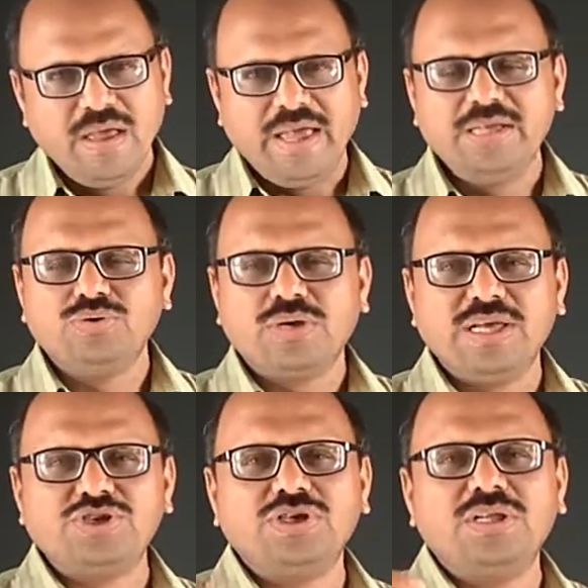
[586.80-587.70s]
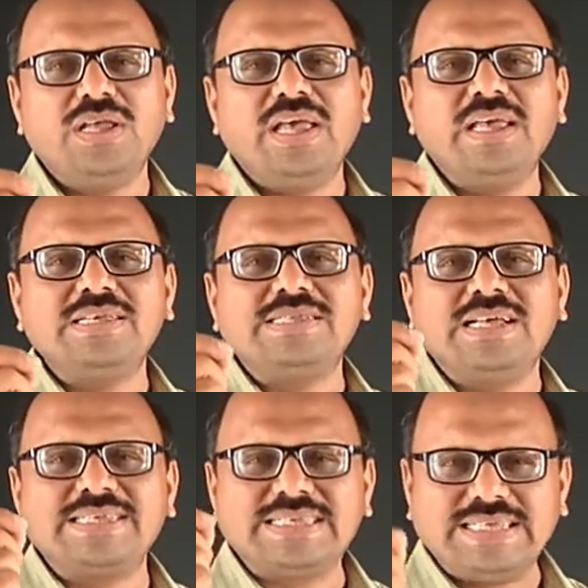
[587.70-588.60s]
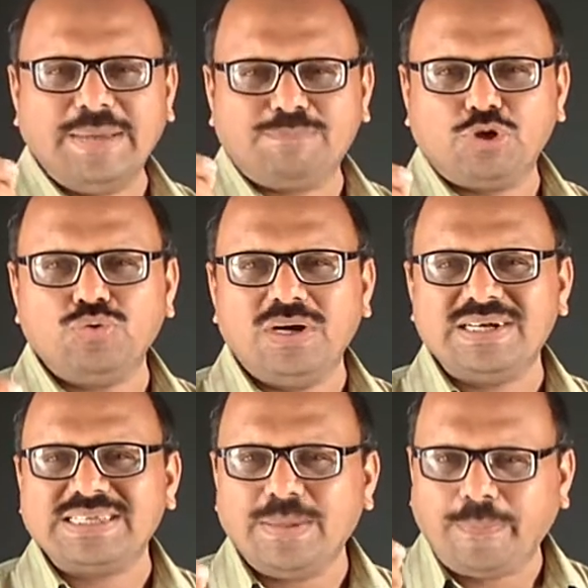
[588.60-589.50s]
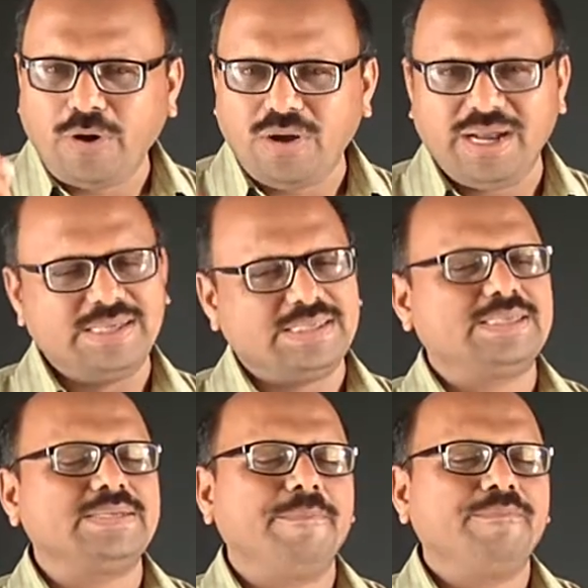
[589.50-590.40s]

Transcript: Education is the step towards the progress.